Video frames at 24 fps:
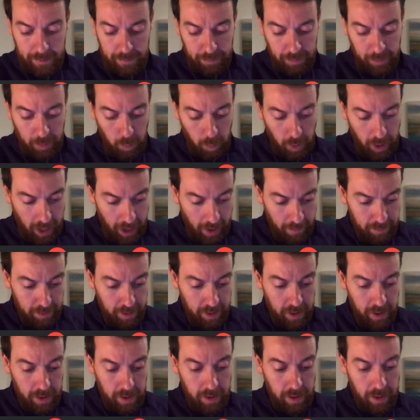We have
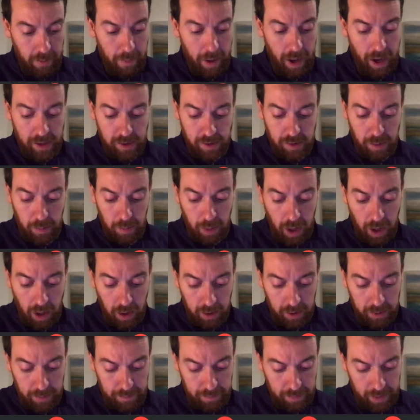the mass of the
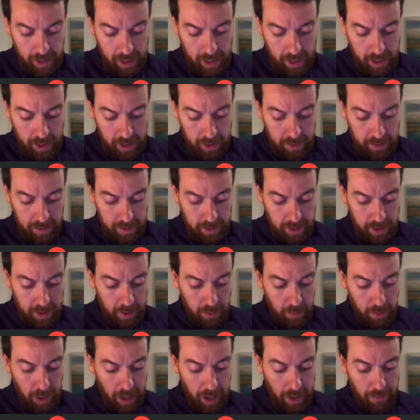block, and
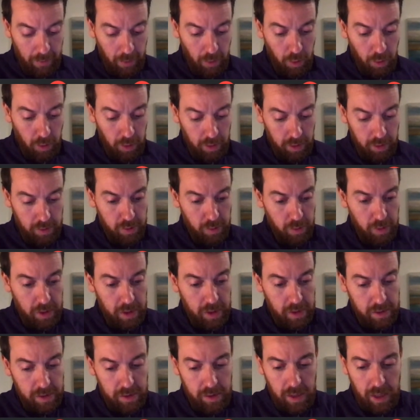we have so
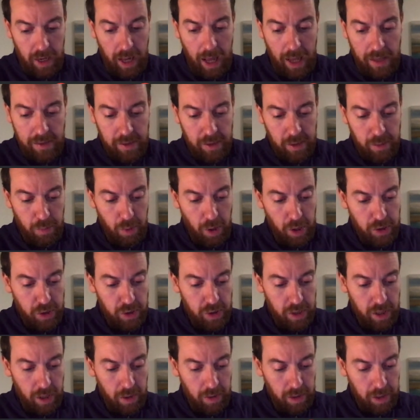this last expression
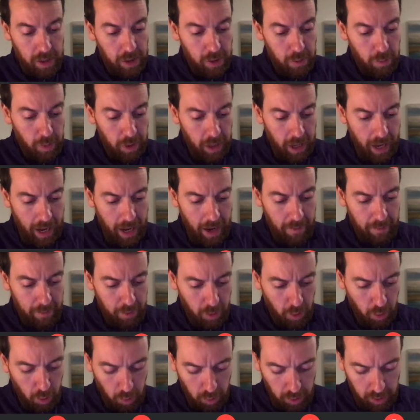down here, we have
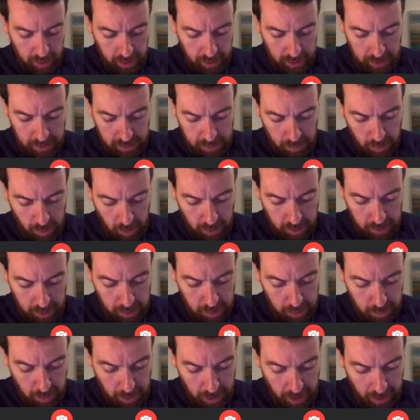all of these
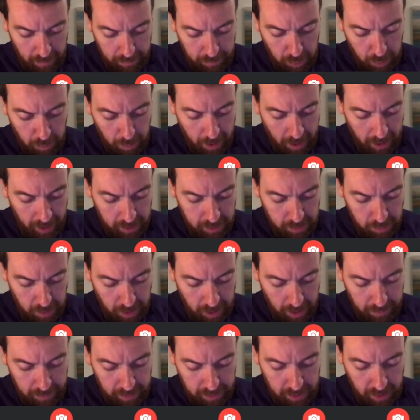quantities. We have u max, we
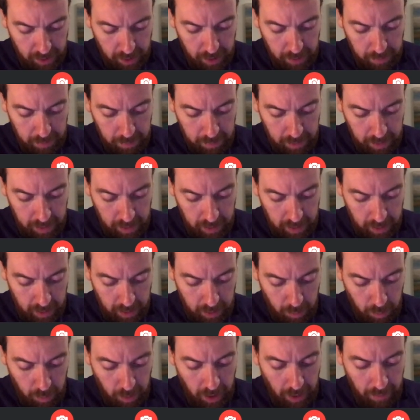have the time,
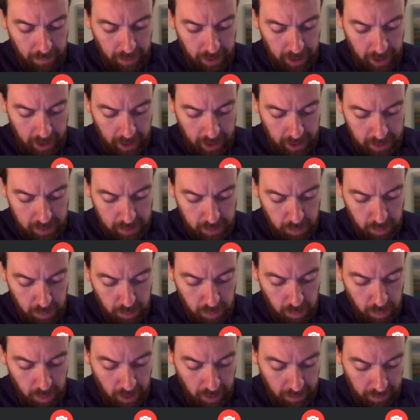we have a,
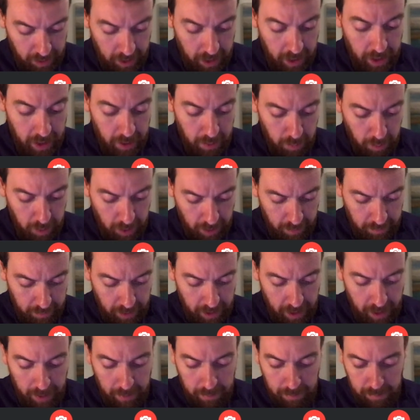we have
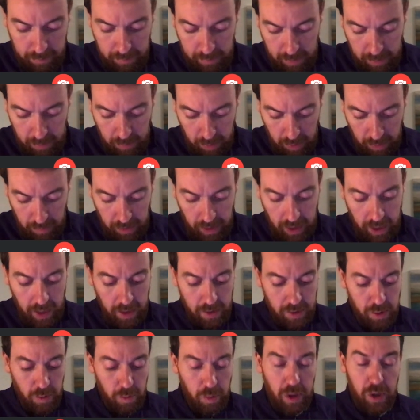m, we have the a,
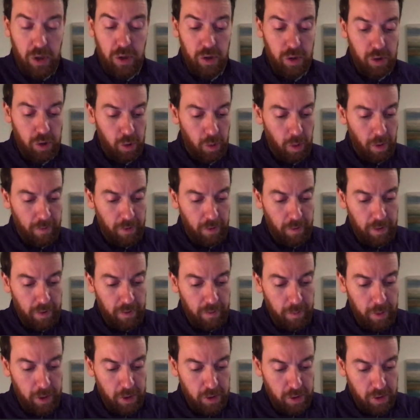so we do have enough
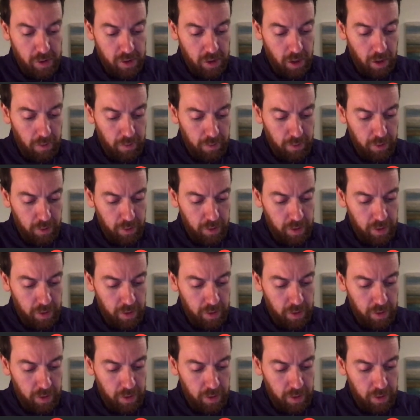information to solve for.